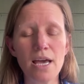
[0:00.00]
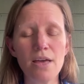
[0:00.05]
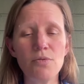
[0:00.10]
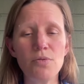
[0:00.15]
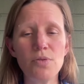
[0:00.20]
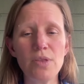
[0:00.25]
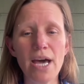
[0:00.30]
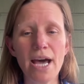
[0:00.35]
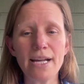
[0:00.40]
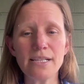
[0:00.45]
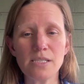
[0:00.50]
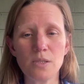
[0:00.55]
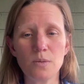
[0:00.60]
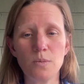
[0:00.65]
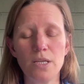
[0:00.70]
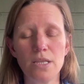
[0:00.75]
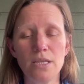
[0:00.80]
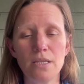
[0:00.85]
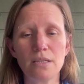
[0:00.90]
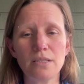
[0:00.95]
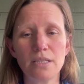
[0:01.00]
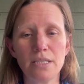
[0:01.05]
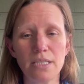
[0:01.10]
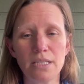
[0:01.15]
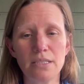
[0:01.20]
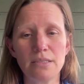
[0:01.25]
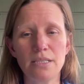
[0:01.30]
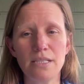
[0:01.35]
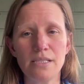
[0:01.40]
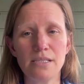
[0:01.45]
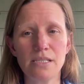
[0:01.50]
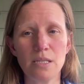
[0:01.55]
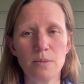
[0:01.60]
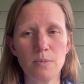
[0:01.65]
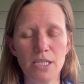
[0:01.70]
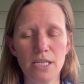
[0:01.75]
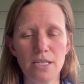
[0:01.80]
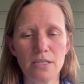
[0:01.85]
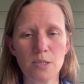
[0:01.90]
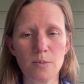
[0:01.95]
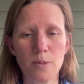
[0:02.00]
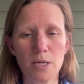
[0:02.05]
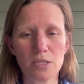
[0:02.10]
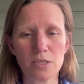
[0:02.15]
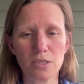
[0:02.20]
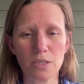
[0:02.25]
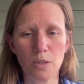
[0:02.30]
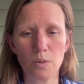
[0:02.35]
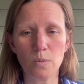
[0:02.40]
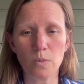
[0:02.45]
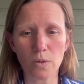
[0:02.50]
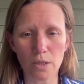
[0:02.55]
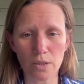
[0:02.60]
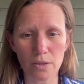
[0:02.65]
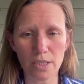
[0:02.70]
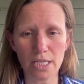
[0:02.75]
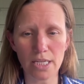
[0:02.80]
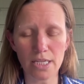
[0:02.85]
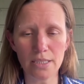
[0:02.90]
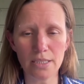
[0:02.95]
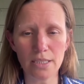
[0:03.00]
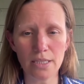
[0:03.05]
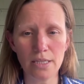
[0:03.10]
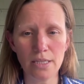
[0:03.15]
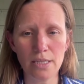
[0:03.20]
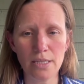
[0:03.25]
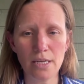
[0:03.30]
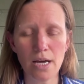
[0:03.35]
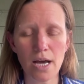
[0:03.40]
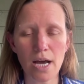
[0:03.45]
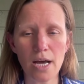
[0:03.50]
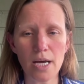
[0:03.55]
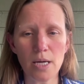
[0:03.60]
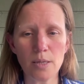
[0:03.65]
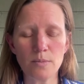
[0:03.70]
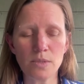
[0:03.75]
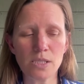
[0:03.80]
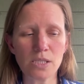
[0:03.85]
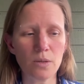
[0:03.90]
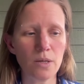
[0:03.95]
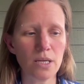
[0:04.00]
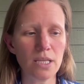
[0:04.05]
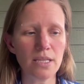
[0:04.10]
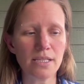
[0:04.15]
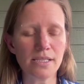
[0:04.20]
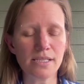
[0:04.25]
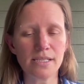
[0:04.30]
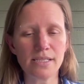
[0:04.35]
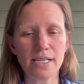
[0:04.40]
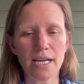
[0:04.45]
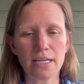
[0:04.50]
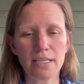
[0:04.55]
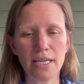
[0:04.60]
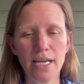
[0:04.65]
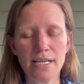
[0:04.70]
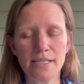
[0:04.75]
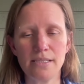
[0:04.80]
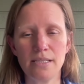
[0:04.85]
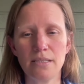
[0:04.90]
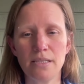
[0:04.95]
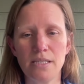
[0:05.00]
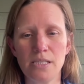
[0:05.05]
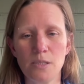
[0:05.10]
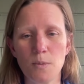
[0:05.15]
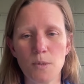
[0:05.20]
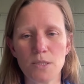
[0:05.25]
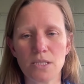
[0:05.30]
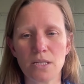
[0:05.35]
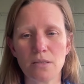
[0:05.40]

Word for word: that's when the clinic needs to be especially worried. Um, so in this exact case, at least what's